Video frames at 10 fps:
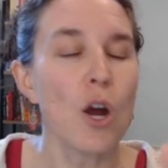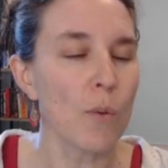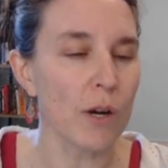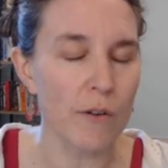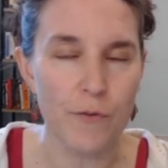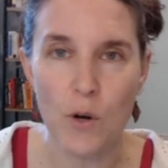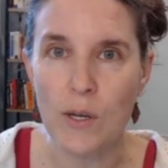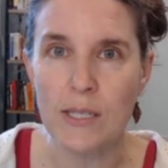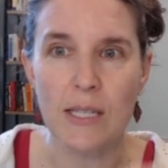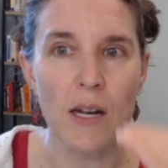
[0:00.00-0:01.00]
We're going to
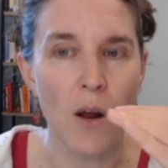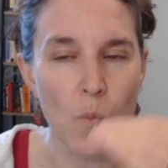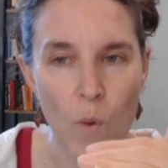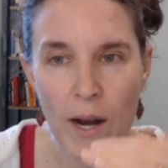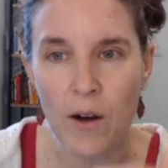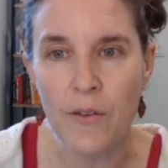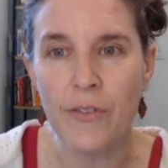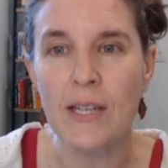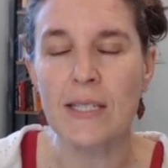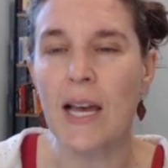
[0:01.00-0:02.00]
focus in on where
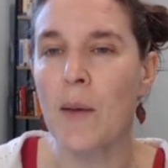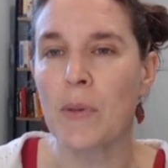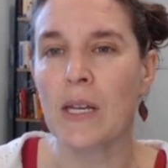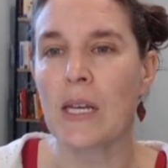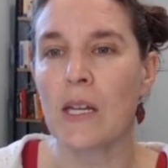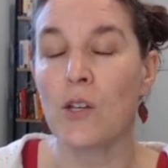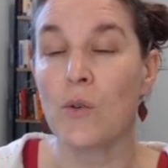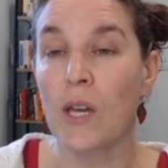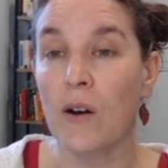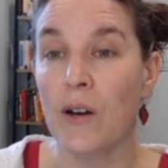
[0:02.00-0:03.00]
things happen in a
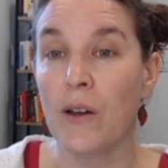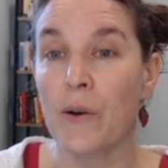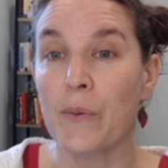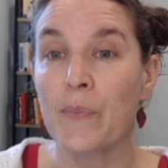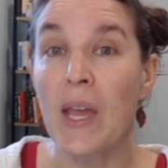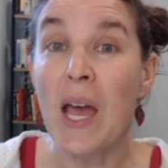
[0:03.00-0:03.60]
eukaryote.